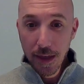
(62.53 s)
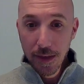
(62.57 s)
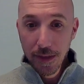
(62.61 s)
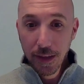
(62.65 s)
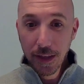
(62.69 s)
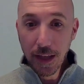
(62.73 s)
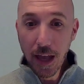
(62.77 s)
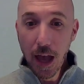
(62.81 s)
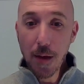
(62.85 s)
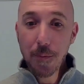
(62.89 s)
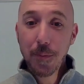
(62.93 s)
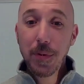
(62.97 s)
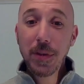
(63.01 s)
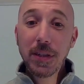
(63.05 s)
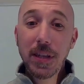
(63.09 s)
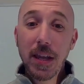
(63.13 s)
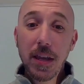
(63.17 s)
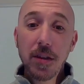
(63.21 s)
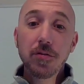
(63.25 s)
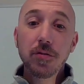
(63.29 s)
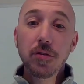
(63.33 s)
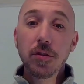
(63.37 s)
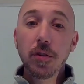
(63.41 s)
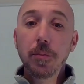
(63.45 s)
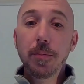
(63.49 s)
The
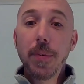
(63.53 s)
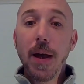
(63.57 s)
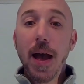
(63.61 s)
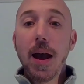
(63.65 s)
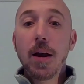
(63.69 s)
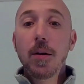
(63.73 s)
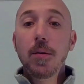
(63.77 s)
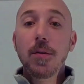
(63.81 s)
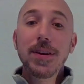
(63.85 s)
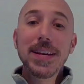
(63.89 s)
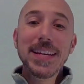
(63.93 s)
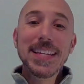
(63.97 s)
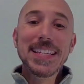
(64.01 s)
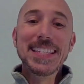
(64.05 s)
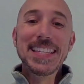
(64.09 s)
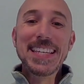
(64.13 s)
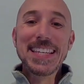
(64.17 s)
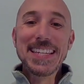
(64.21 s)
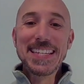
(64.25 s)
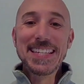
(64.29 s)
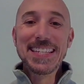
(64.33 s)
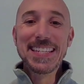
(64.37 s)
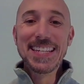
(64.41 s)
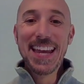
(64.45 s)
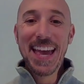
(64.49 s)
computational power is
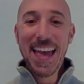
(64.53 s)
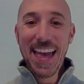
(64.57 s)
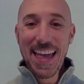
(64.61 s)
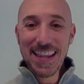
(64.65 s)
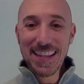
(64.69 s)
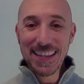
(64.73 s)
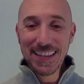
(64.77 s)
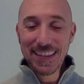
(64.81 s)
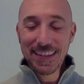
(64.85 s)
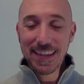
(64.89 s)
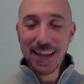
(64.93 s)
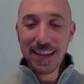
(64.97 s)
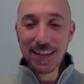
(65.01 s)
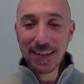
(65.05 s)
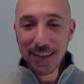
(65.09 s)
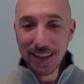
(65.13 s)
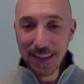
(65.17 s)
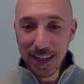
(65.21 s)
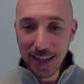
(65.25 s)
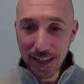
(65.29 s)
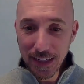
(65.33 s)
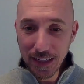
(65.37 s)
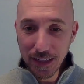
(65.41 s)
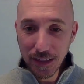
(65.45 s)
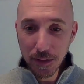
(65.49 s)
intense that's
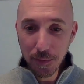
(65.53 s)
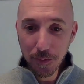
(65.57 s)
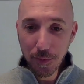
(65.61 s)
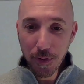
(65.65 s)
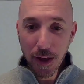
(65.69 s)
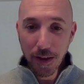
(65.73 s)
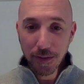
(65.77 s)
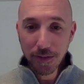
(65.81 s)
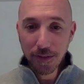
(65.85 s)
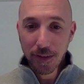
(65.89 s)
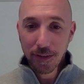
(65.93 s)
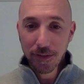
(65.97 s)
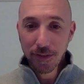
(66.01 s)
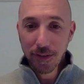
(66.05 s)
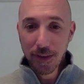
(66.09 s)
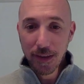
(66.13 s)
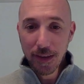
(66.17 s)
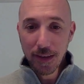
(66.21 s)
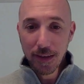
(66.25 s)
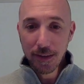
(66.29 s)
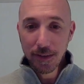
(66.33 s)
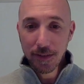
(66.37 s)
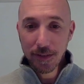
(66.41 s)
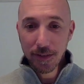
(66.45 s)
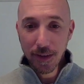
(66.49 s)
needed to process
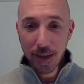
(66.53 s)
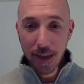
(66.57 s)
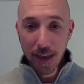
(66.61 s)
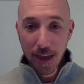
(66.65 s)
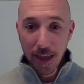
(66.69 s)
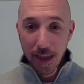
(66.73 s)
these.